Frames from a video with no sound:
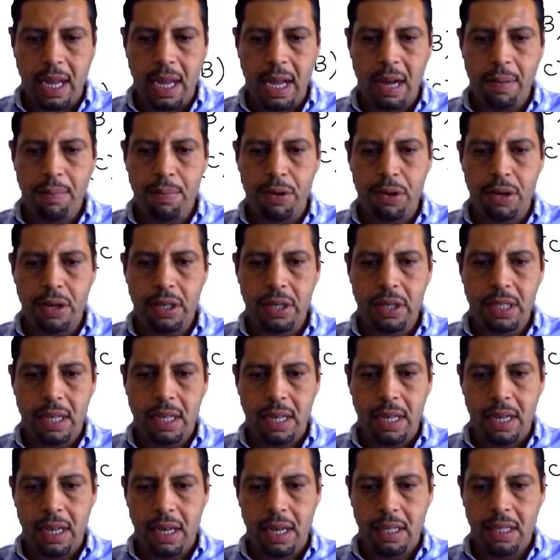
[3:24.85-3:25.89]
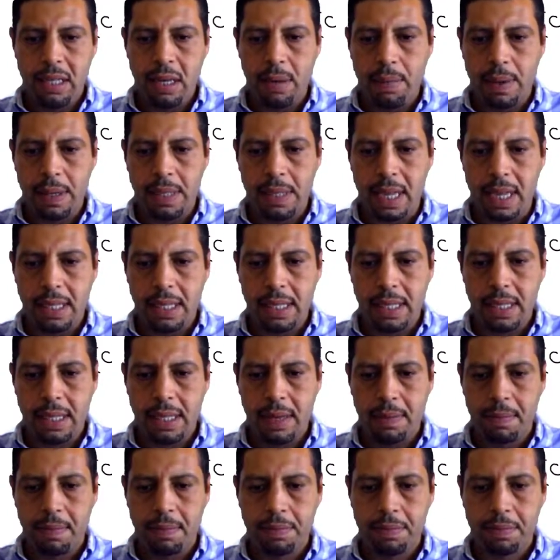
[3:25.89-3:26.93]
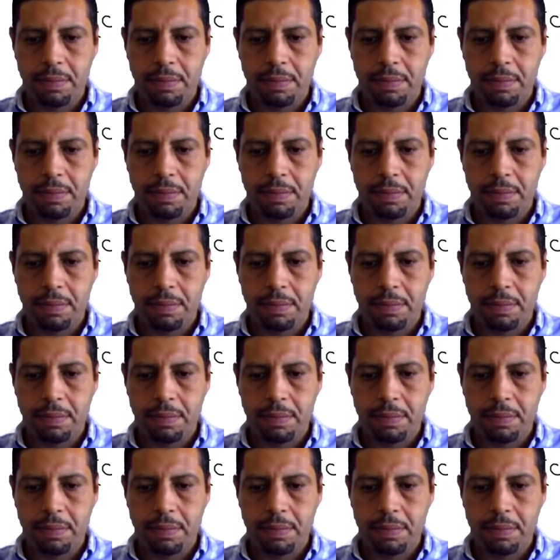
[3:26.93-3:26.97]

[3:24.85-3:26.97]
upward, it represents